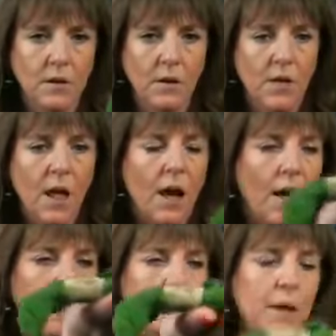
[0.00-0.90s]

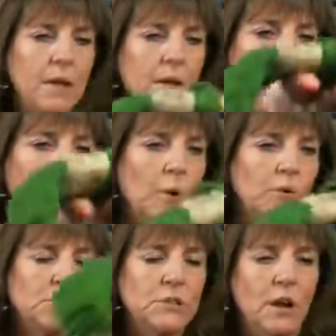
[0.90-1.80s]
in
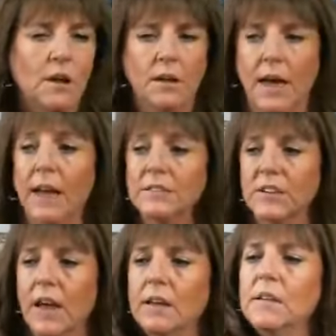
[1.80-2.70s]
almost a
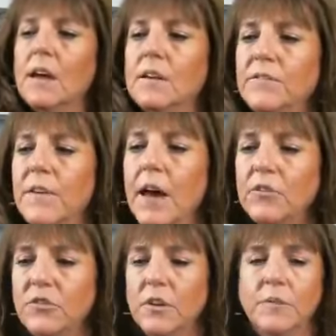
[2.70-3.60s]
hexagon kind of
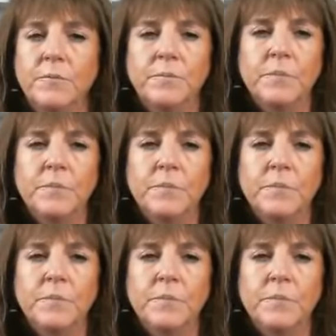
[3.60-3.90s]
fashion,